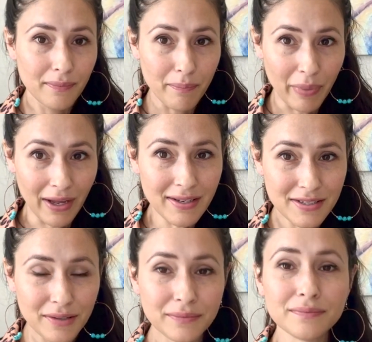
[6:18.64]

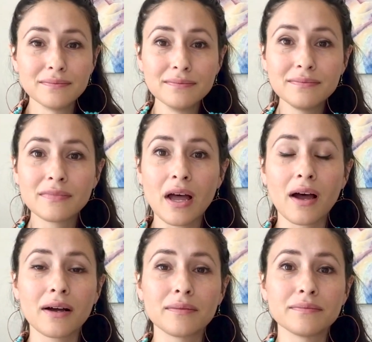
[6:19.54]
But
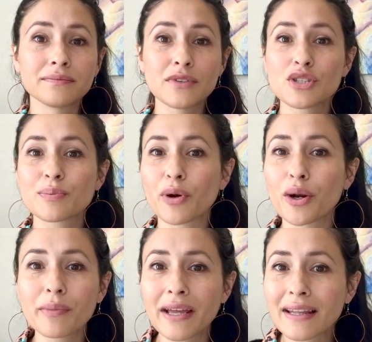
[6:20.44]

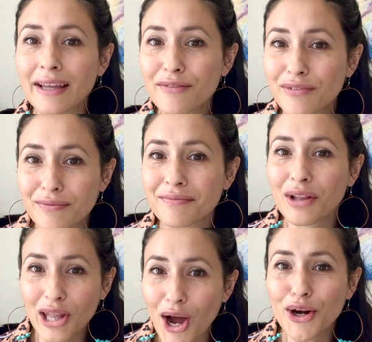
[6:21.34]
sperm can live
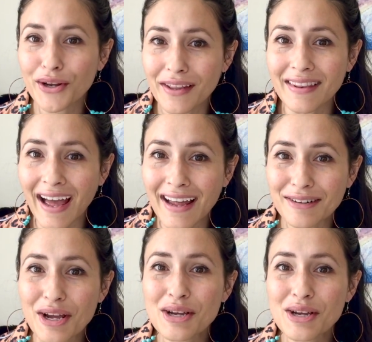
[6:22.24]
longer than that.